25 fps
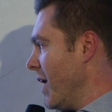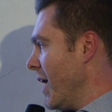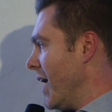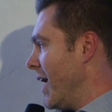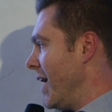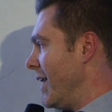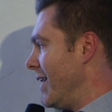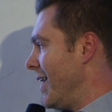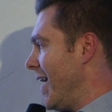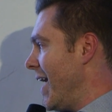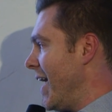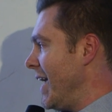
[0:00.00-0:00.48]

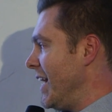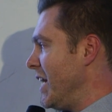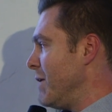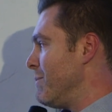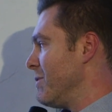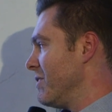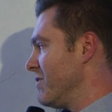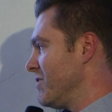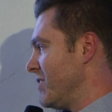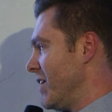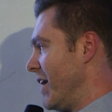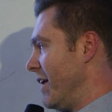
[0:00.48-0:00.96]
and
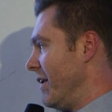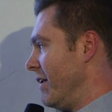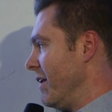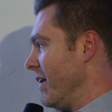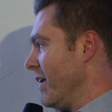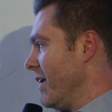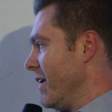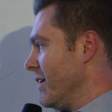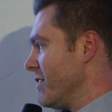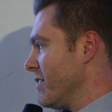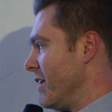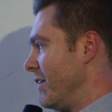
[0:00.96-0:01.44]
80%
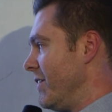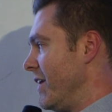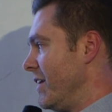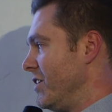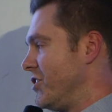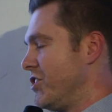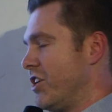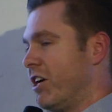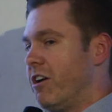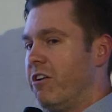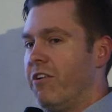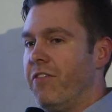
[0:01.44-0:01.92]
said they'd
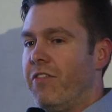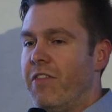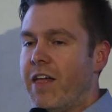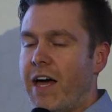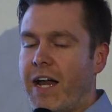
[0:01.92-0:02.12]
shared